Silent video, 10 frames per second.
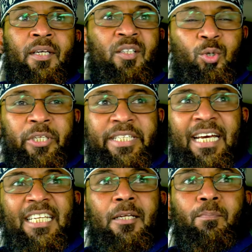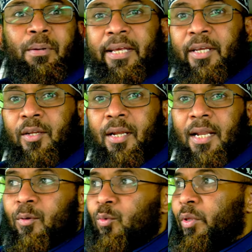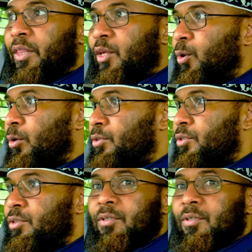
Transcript: so he started playing around with girls.